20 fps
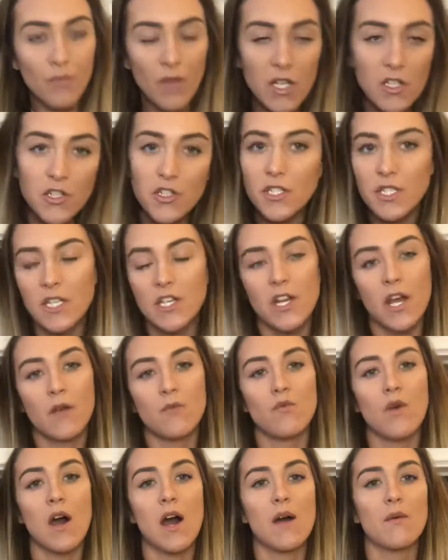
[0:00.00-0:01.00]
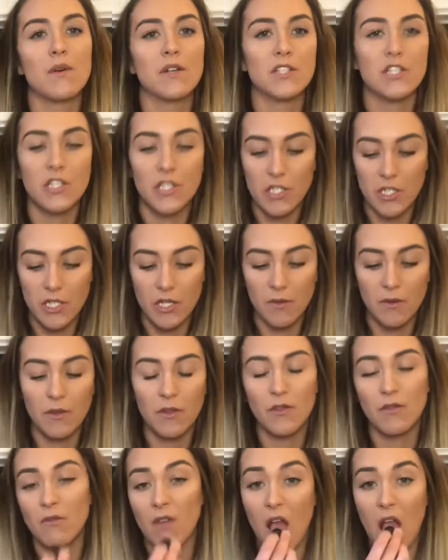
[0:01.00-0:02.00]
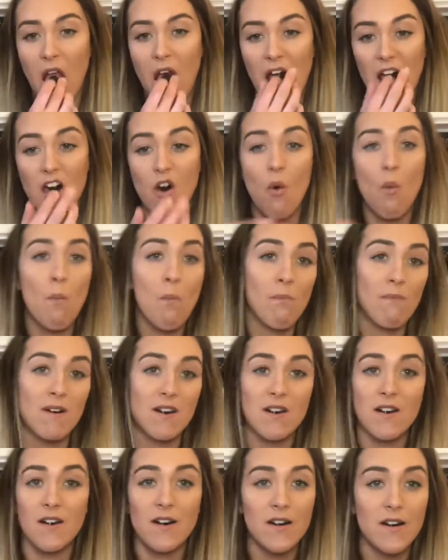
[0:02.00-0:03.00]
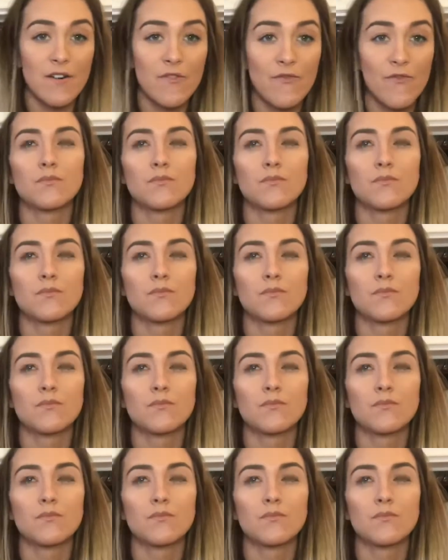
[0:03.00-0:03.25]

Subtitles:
I just didn't know what I wanted to do with my life.